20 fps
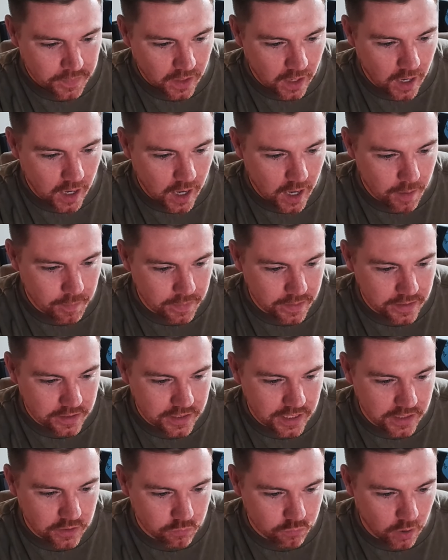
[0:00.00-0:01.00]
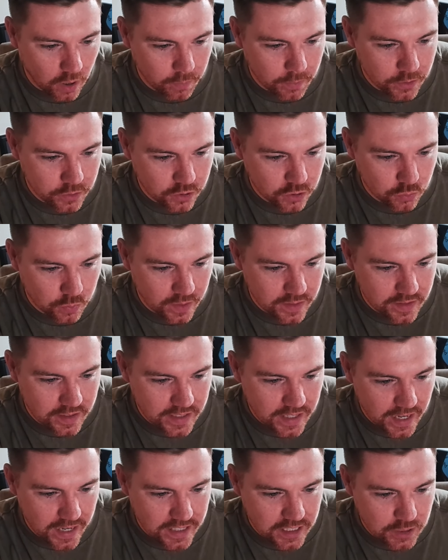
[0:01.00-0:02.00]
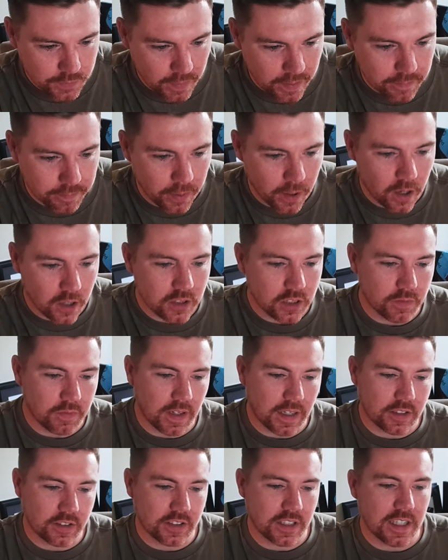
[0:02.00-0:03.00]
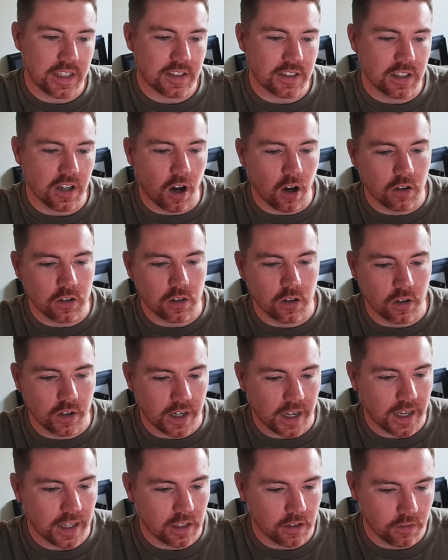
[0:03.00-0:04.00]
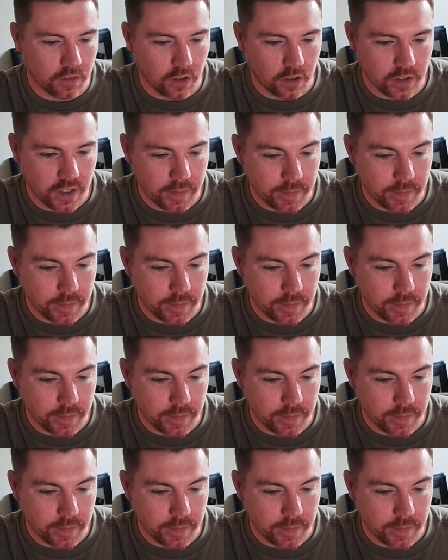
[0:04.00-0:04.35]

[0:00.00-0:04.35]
It says Roberts, 28, spent part of last season on loan at Elland Road.